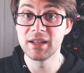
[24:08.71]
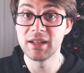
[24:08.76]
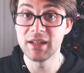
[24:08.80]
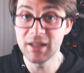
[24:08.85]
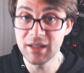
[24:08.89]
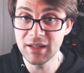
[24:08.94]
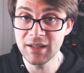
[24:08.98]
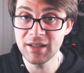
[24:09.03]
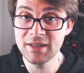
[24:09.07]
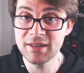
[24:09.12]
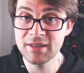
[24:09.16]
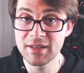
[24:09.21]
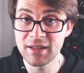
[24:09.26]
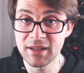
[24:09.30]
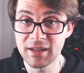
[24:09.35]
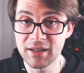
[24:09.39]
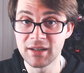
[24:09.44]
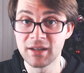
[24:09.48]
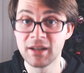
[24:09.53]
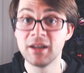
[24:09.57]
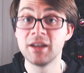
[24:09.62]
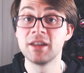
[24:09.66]
Is it?
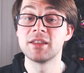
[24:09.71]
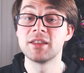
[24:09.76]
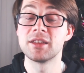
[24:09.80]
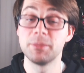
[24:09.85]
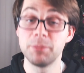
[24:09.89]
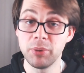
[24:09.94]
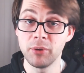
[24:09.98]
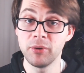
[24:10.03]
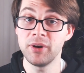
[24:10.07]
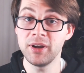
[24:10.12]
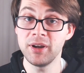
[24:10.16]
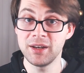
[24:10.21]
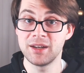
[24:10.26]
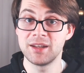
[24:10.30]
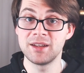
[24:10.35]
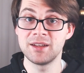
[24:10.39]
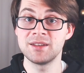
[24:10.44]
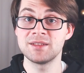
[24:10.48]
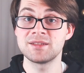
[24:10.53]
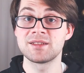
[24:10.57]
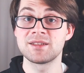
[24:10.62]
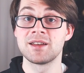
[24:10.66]
The point
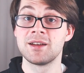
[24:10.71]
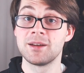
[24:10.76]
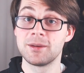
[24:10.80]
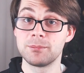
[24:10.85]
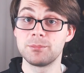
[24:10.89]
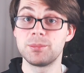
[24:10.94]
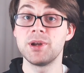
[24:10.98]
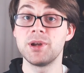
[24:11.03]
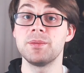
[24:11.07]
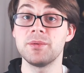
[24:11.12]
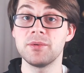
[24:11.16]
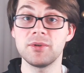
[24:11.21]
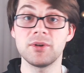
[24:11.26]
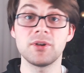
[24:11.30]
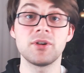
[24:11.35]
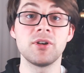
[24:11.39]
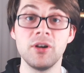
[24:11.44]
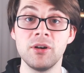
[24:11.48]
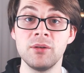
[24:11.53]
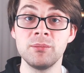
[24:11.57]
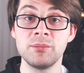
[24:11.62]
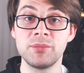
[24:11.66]
is, people are
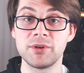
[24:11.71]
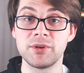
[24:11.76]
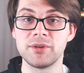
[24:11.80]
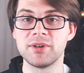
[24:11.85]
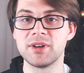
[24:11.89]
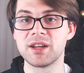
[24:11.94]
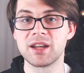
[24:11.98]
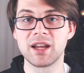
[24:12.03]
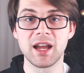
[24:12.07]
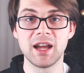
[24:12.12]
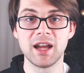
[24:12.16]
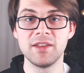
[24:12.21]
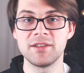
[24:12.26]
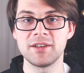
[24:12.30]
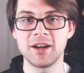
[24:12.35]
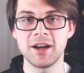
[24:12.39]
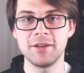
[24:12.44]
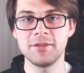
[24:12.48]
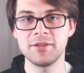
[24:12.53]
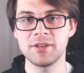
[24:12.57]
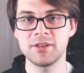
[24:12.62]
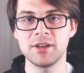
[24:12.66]
homebrewing and they're
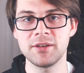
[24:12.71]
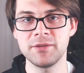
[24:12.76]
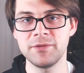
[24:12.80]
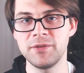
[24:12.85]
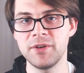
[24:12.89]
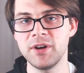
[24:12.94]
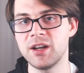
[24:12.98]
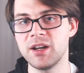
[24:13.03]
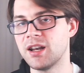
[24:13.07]
having a lot of fun.